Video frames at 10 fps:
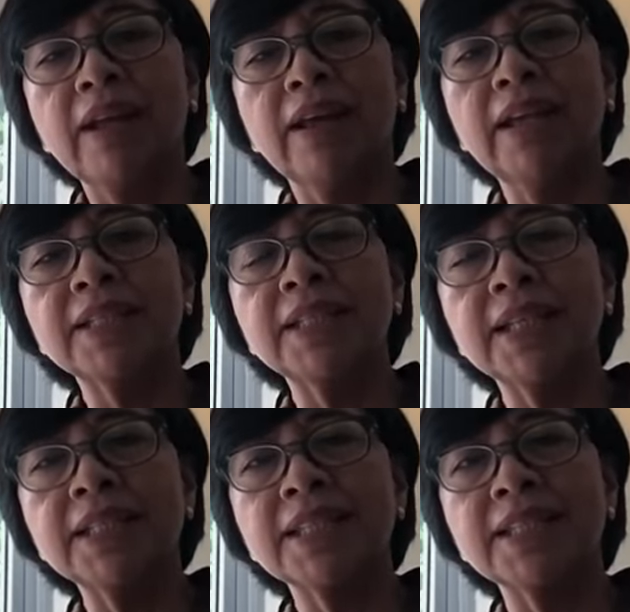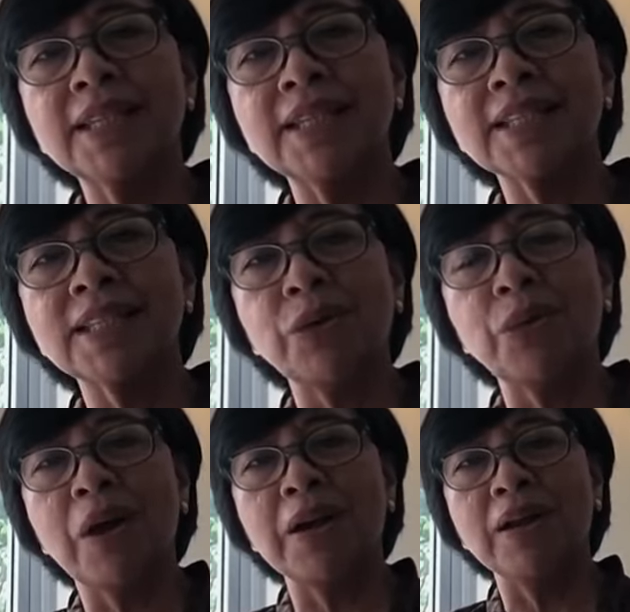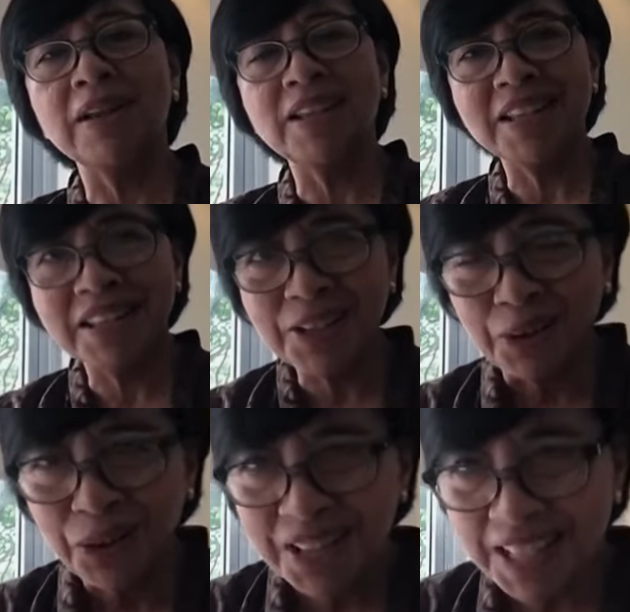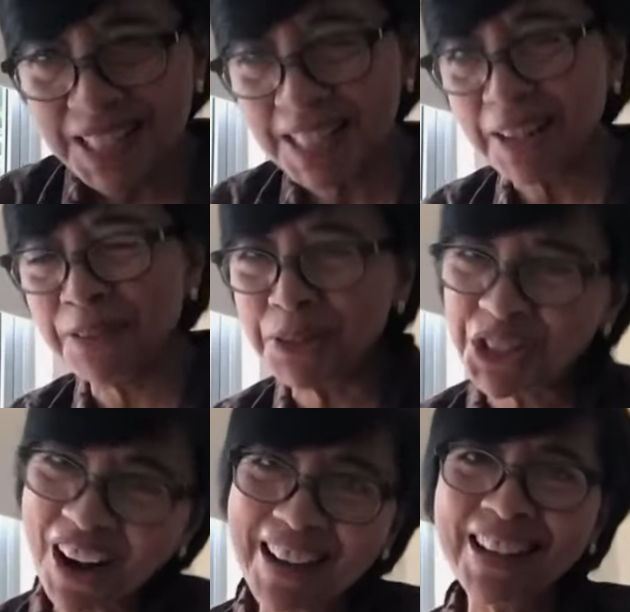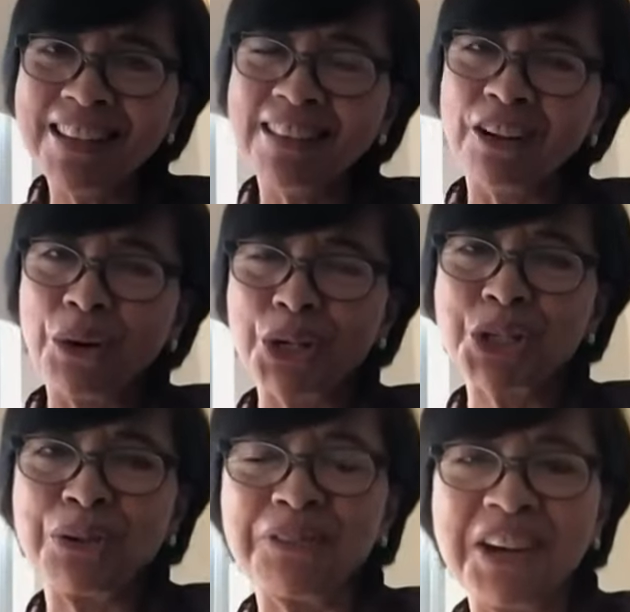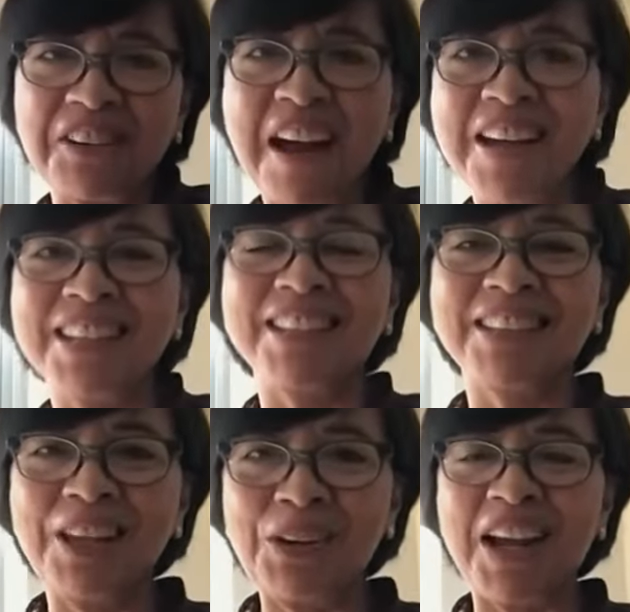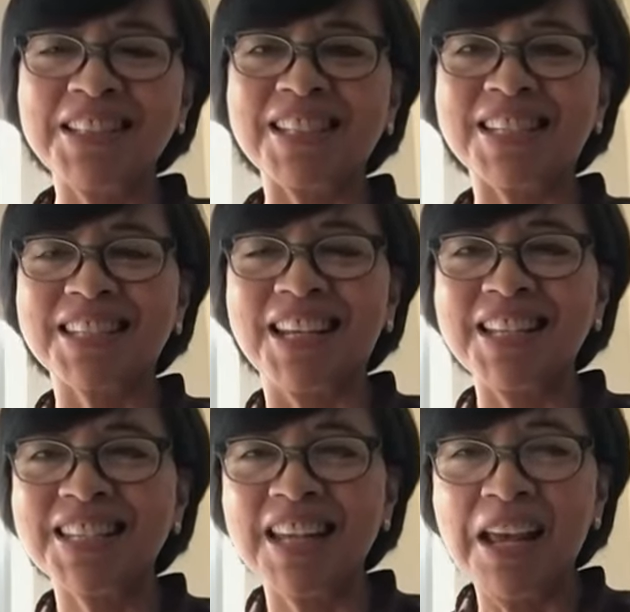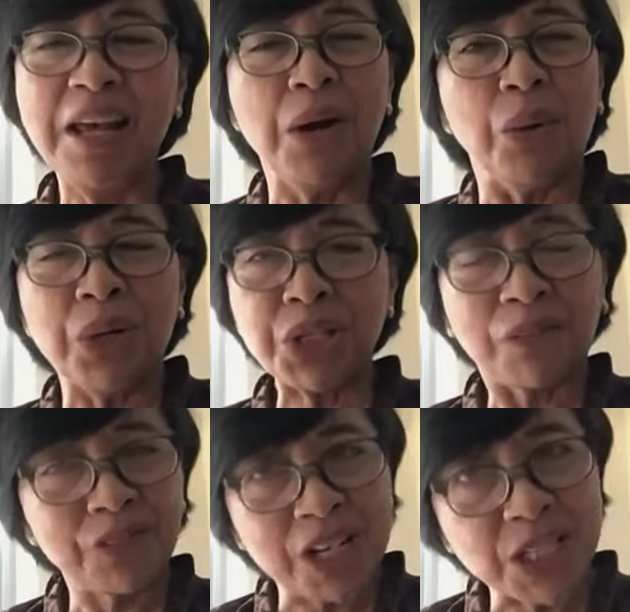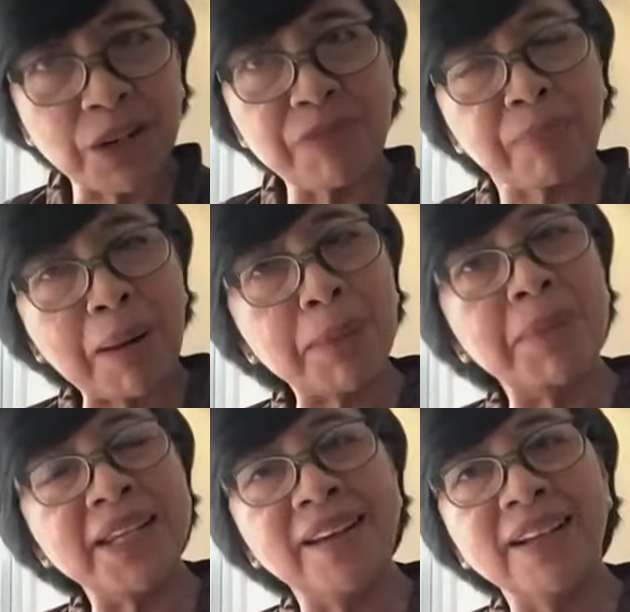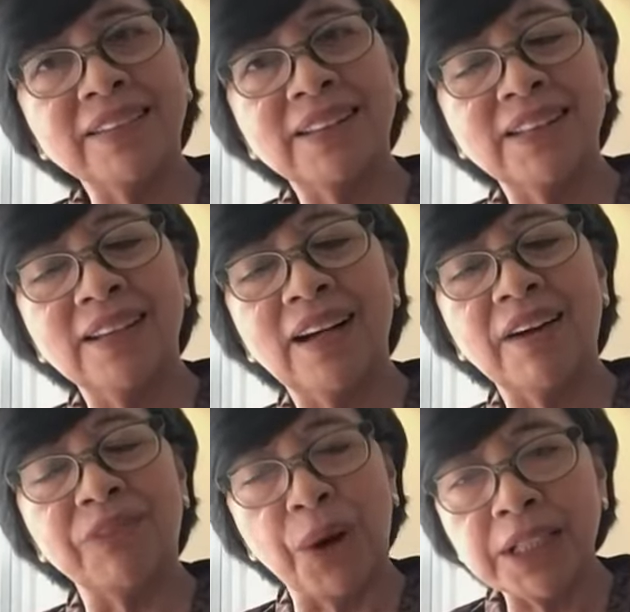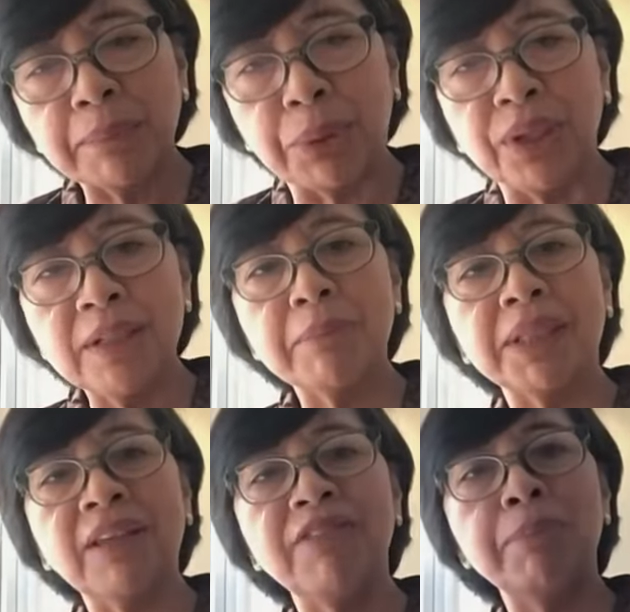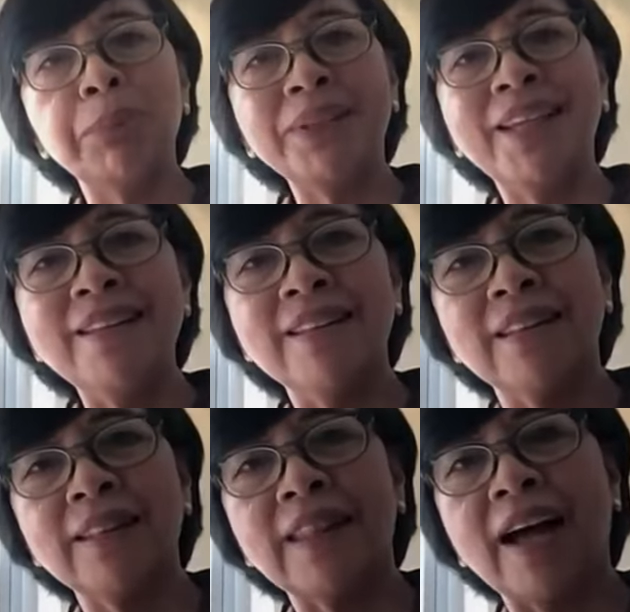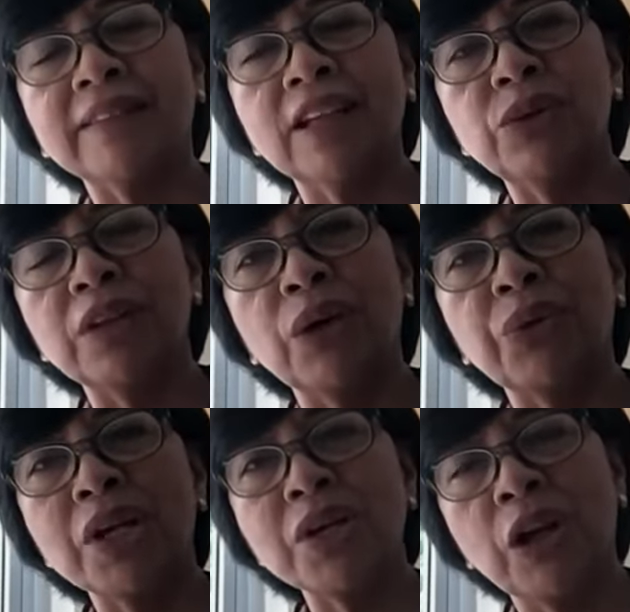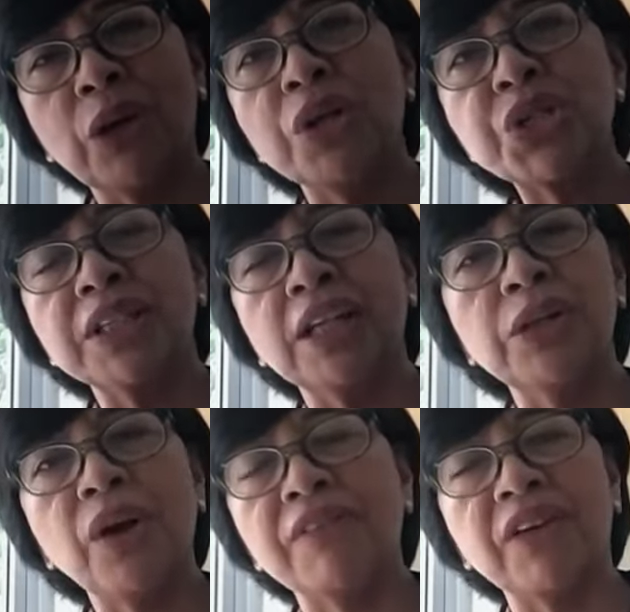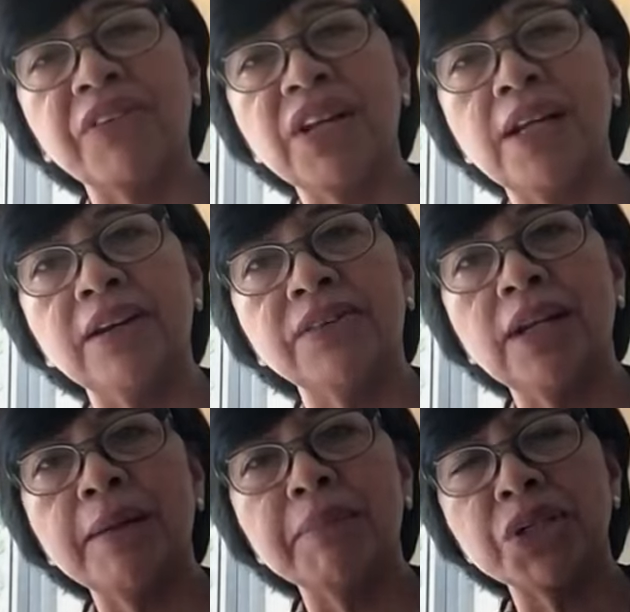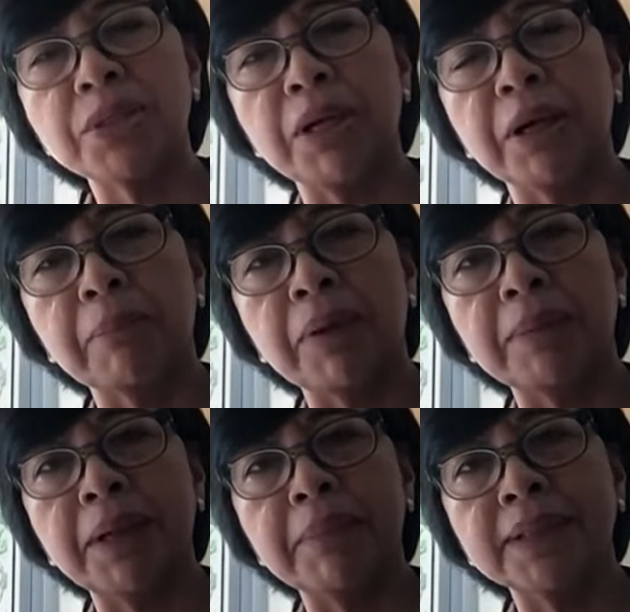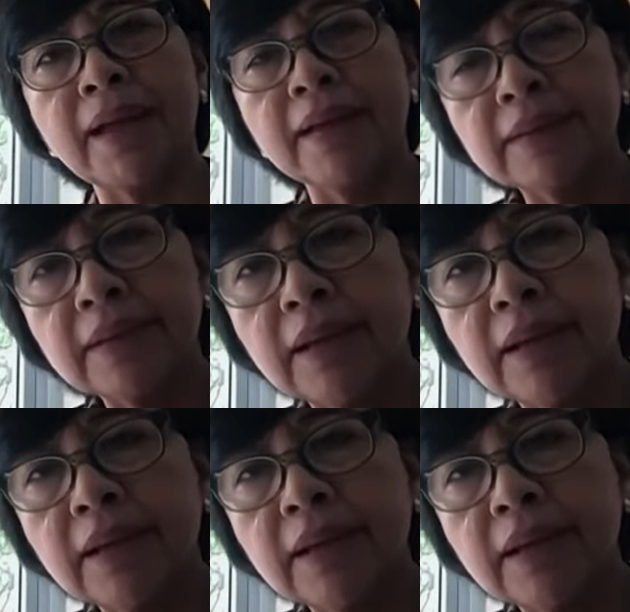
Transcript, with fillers: it's it's it's one, you know, is if you drag in the question of Iran and the United States, which is probably not avoidable, but if you put in that into the equa equation, then you have a really, really much bigger problem at hand.